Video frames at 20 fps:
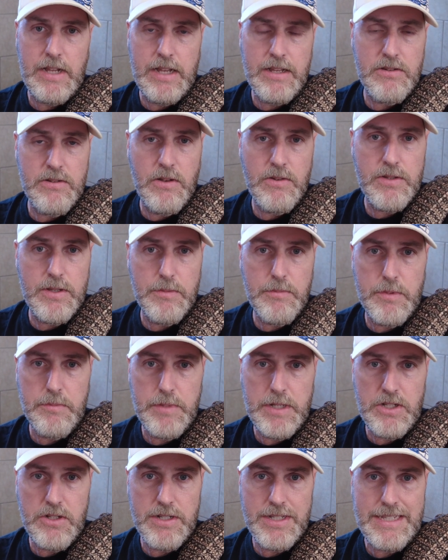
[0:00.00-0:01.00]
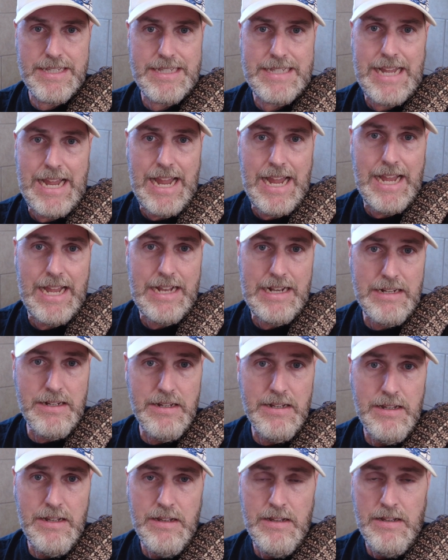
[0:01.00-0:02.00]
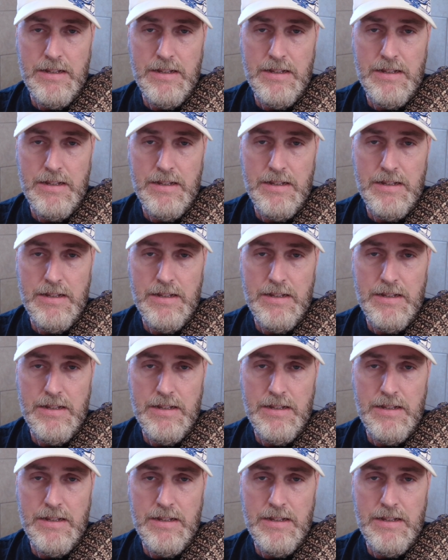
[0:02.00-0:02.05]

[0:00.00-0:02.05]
I saw someone mention sand